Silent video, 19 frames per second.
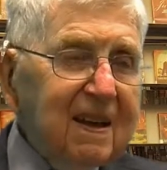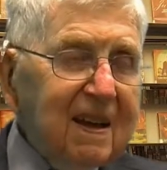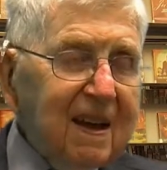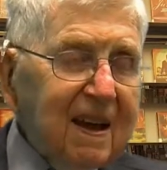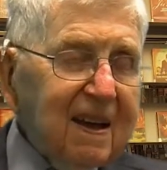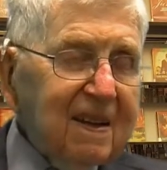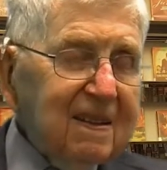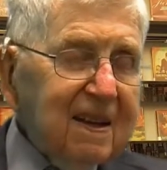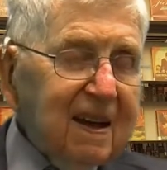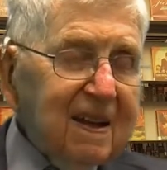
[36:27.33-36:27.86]

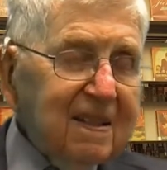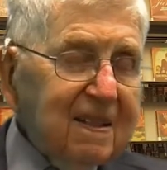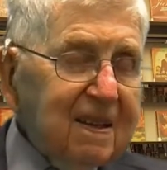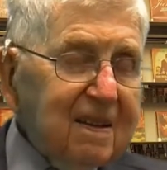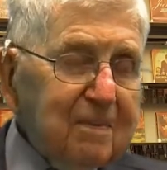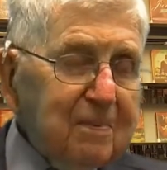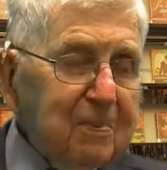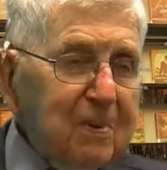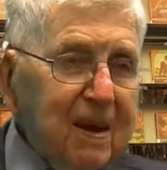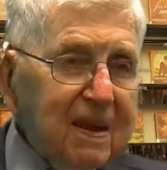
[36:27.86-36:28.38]
I
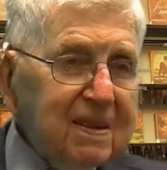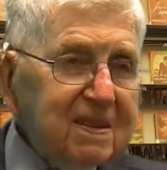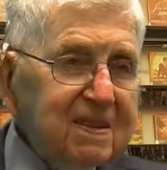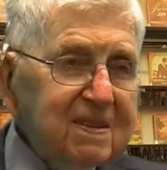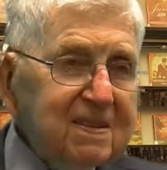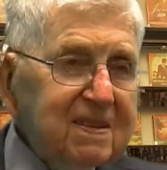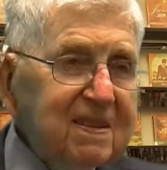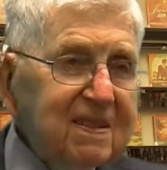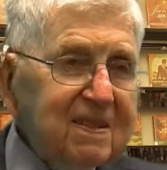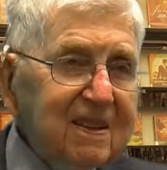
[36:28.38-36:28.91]
love
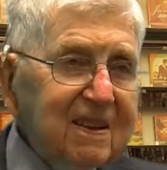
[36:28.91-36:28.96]
practicing